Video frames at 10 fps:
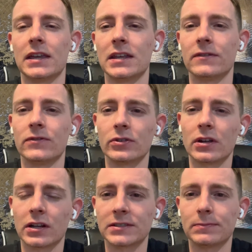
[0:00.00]
And if you're
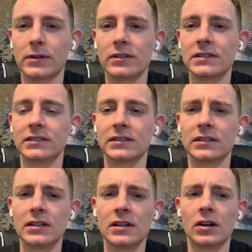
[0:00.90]
not
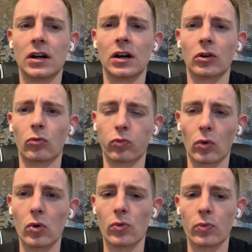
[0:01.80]
experiencing
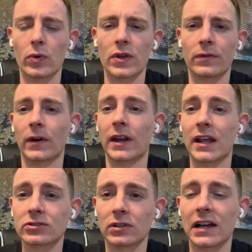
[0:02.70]
growth with
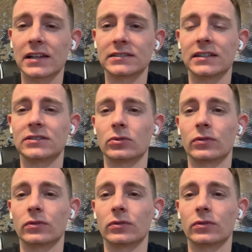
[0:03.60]
financial assets,